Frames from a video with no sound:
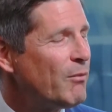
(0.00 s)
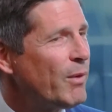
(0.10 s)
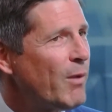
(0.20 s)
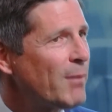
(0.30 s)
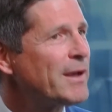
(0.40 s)
We
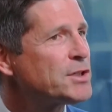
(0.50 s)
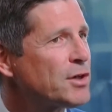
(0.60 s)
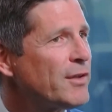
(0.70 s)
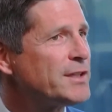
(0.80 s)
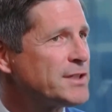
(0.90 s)
want to make
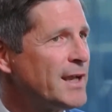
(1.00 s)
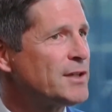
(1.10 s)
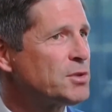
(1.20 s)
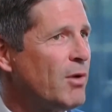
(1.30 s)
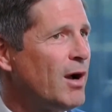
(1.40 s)
sure they stay at
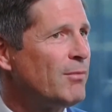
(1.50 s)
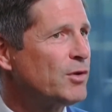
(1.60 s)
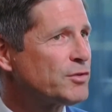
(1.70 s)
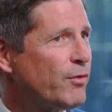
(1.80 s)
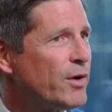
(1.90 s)
Schwab.
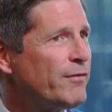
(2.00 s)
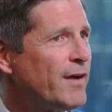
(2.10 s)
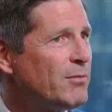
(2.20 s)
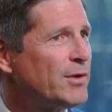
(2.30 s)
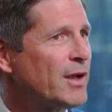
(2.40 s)
Those
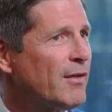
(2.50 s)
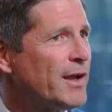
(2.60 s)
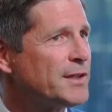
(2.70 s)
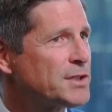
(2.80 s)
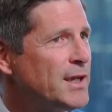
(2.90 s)
45 million
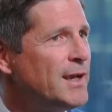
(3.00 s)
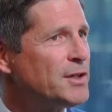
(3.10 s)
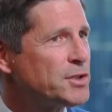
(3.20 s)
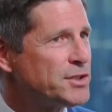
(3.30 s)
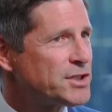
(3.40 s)
clients
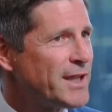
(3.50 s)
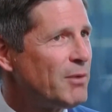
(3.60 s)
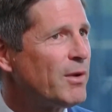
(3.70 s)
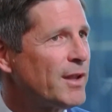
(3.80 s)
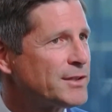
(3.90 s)
should stay
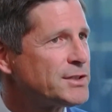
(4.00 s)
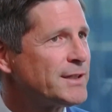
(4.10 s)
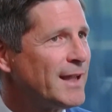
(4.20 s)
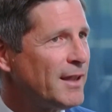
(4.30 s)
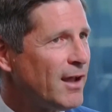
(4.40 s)
with us.
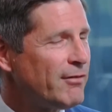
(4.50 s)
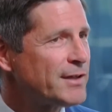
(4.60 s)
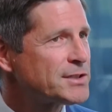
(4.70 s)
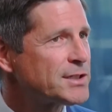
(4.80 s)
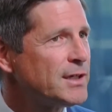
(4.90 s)
They love
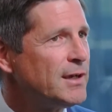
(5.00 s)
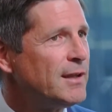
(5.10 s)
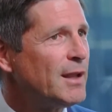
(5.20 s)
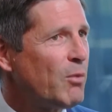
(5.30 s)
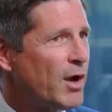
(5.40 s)
us.
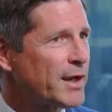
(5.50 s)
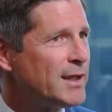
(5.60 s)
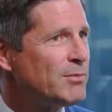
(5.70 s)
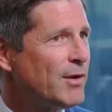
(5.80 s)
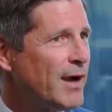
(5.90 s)
They want to
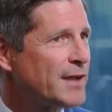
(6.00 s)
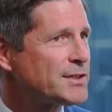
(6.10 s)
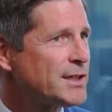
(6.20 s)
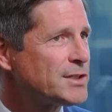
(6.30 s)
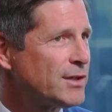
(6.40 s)
keep their
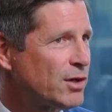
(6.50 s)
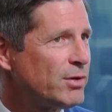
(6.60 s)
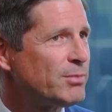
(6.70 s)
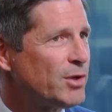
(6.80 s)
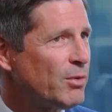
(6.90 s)
assets and their
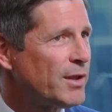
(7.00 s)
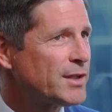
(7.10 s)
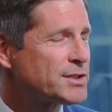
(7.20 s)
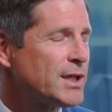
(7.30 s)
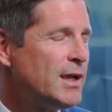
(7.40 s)
crypto with
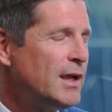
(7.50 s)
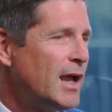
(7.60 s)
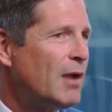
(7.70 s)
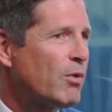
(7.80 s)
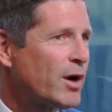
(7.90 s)
us,
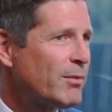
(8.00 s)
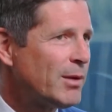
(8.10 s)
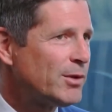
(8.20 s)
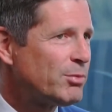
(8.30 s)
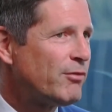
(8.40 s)
and we're going to be
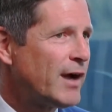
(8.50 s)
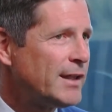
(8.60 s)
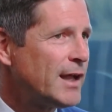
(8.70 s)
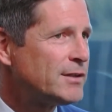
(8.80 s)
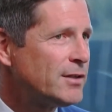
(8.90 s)
able to provide
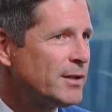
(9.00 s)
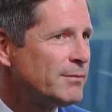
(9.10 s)
that to them.